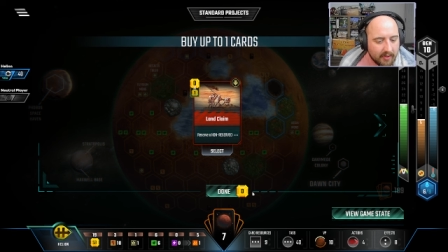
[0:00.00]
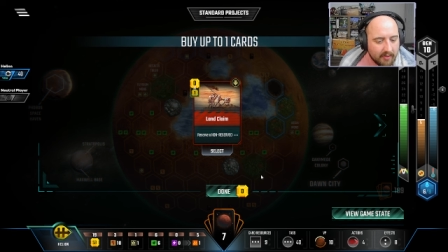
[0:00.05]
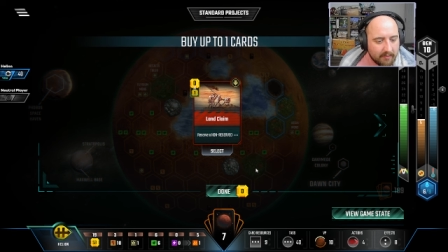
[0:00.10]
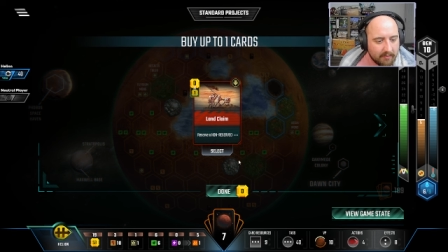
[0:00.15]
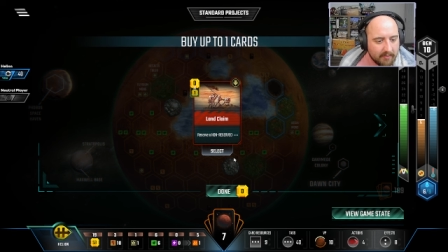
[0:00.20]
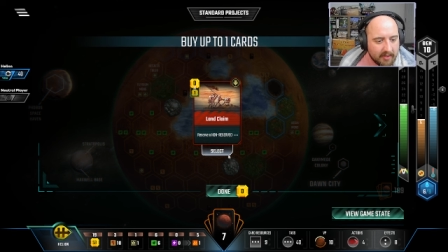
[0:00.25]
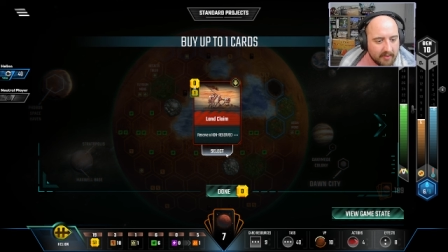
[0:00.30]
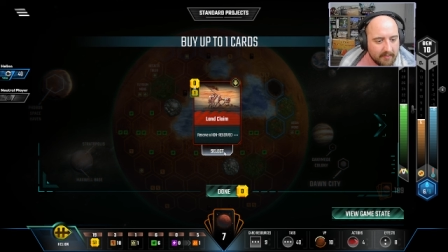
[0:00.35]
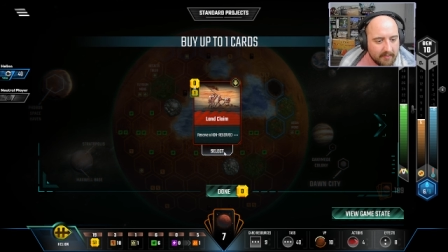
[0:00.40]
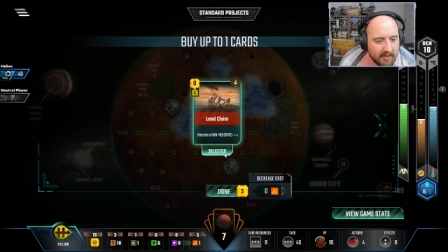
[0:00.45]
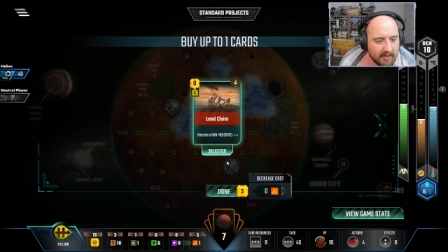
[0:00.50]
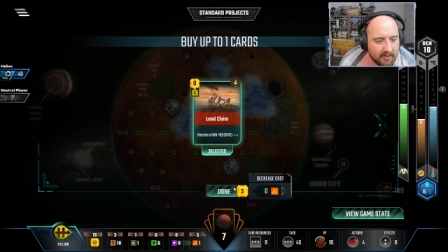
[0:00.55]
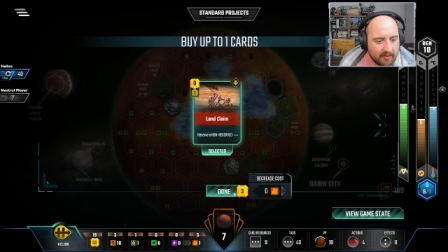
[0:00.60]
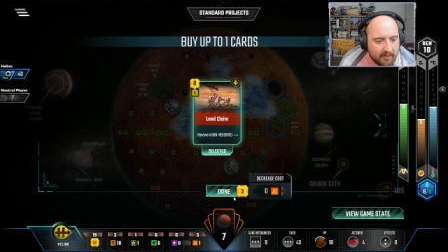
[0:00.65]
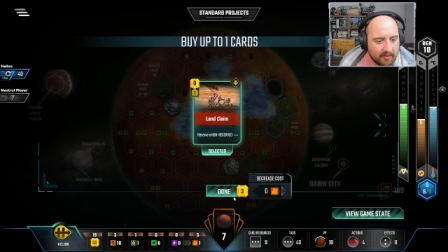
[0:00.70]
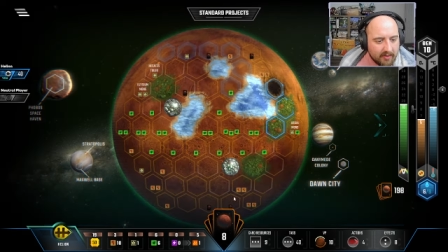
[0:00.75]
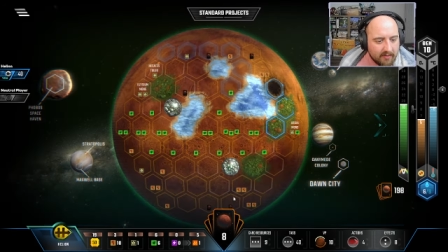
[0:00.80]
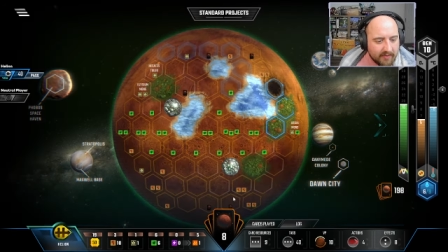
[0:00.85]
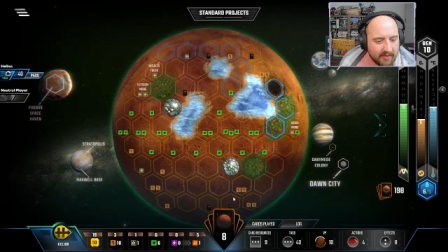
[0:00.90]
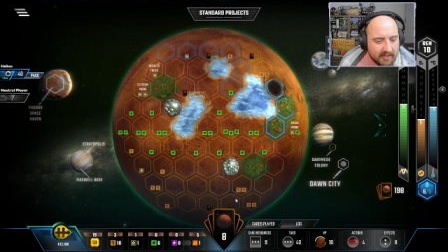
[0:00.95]
money back on
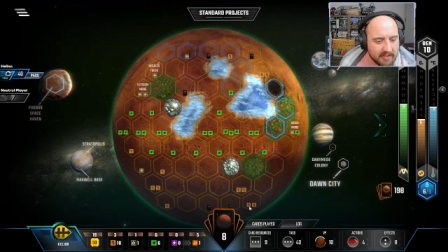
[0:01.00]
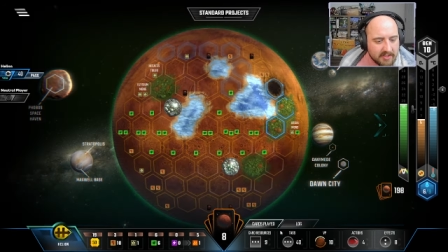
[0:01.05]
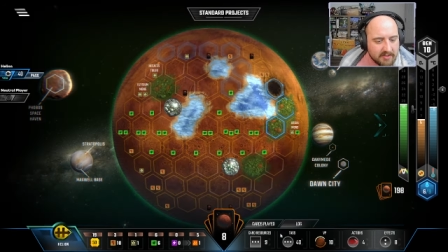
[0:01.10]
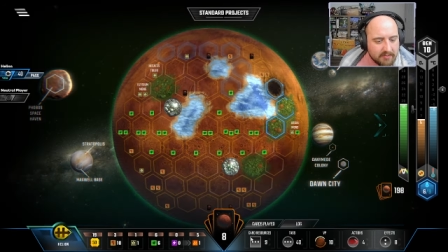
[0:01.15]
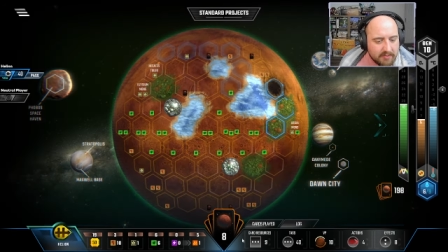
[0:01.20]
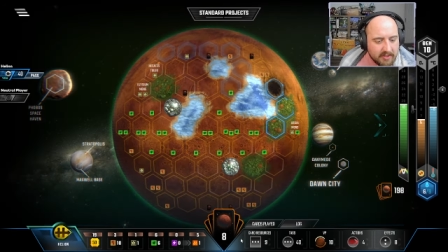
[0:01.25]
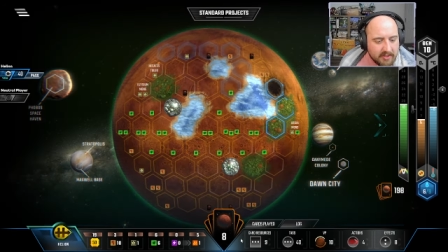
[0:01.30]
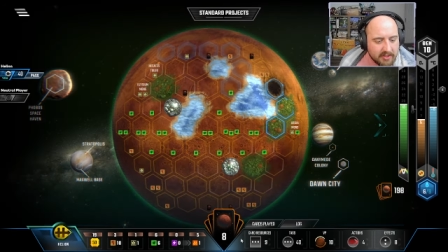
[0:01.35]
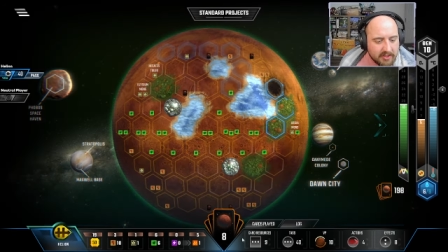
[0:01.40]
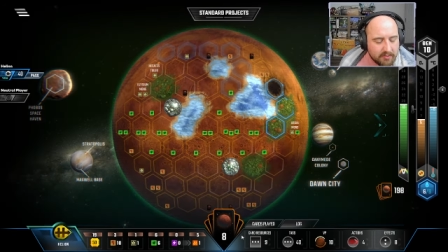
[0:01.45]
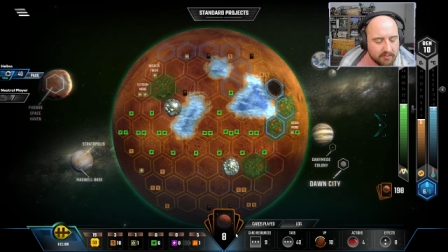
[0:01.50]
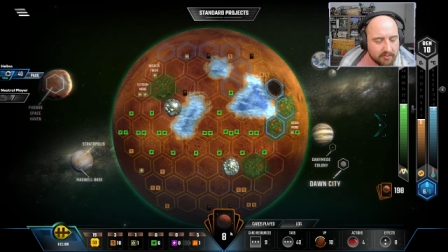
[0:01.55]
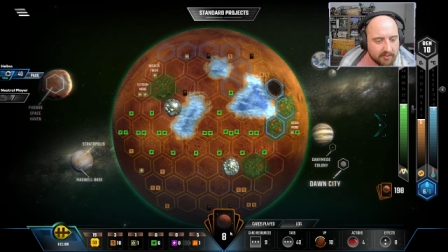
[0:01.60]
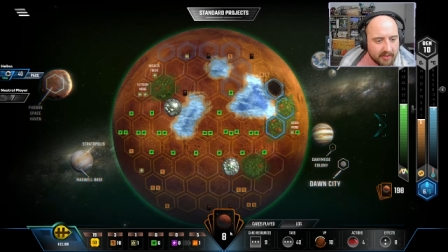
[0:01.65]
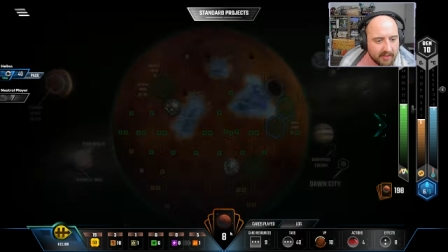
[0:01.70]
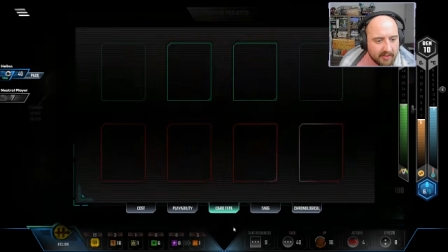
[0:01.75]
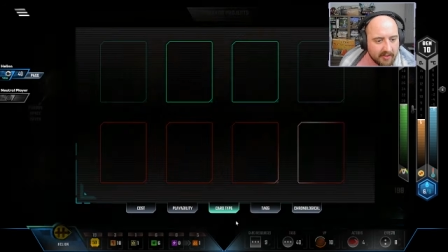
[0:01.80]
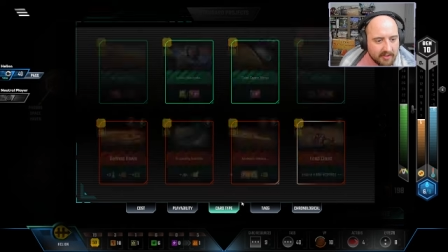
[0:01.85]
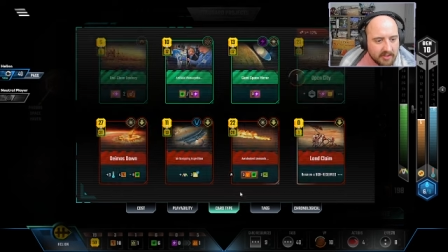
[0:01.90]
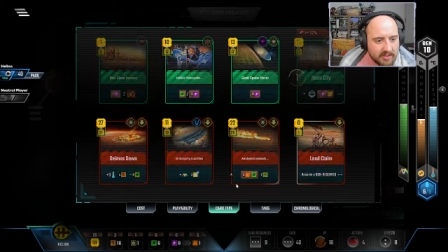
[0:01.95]
events means you play
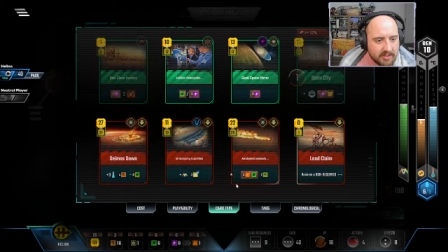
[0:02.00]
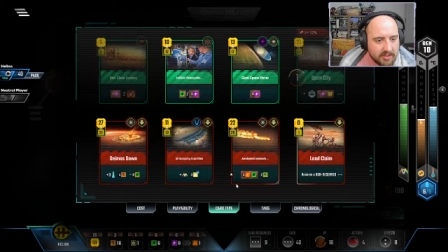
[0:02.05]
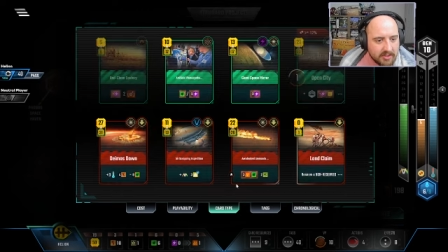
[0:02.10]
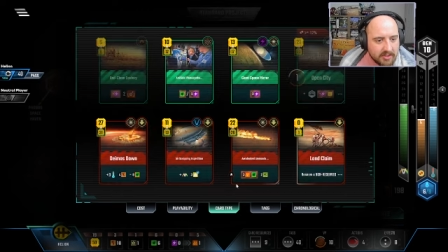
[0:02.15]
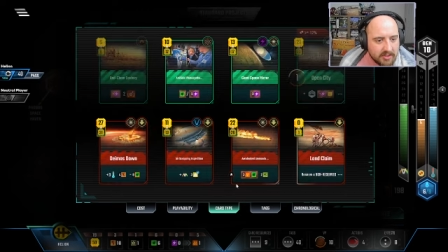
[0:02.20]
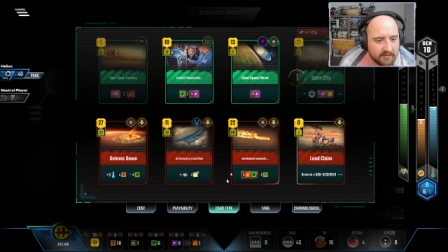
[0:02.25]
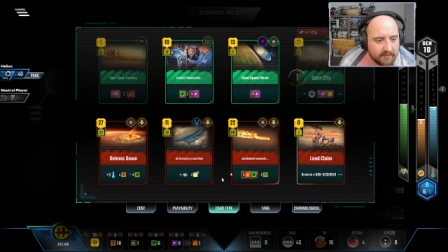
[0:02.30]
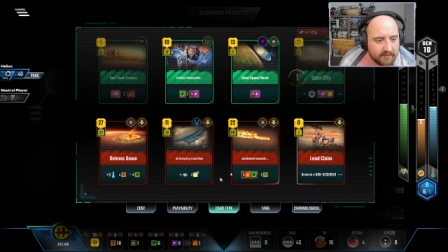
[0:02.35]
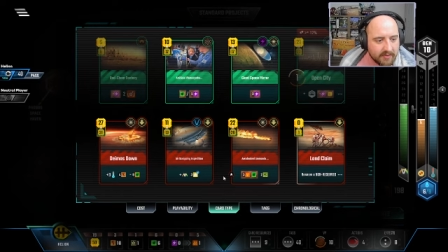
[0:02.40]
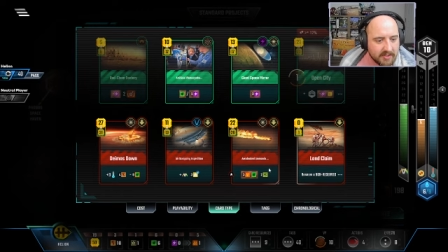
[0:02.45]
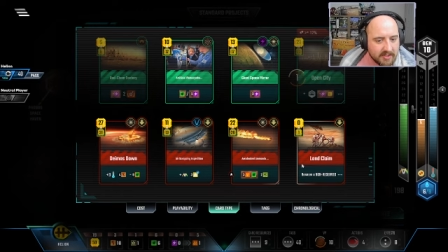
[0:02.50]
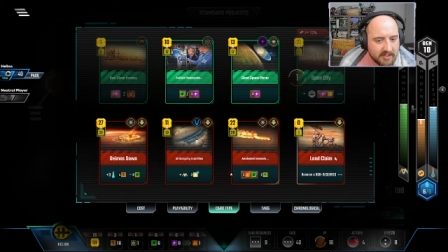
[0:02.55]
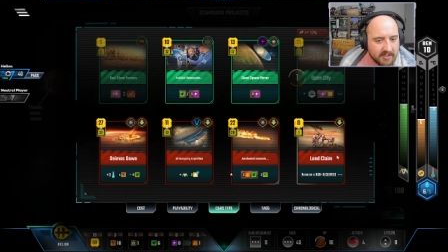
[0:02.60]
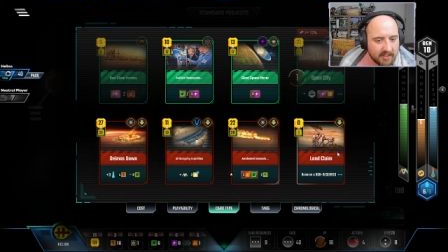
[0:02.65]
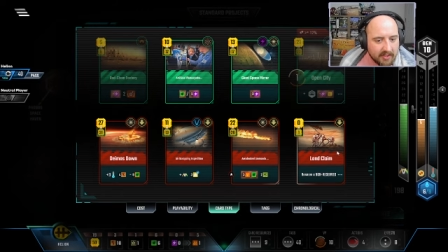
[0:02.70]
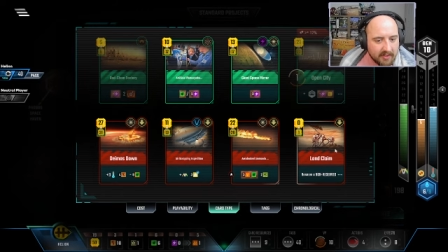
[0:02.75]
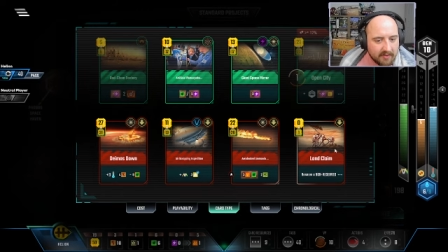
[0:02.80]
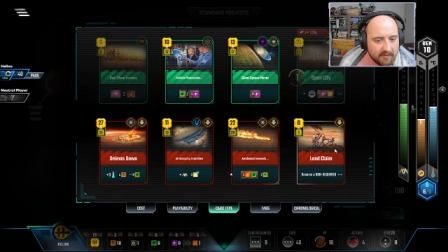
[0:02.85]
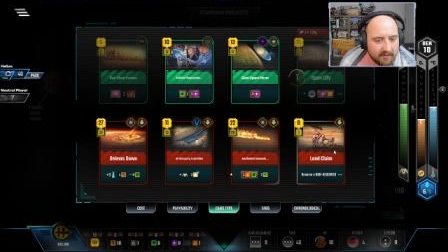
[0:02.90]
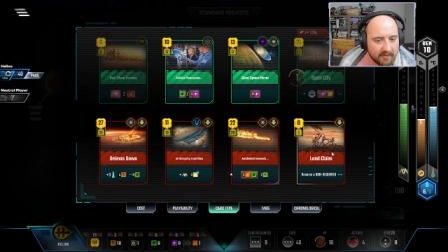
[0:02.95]
this just for the
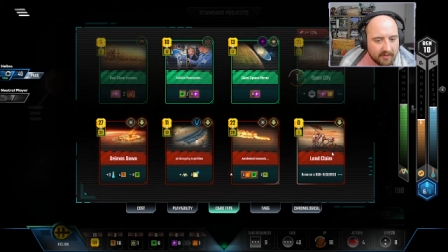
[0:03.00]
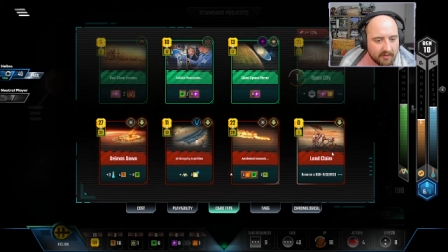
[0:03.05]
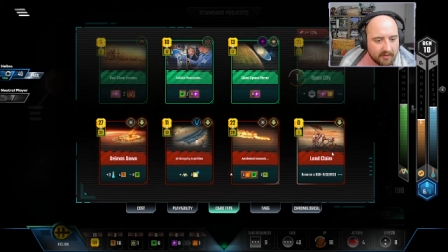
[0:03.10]
sake of it.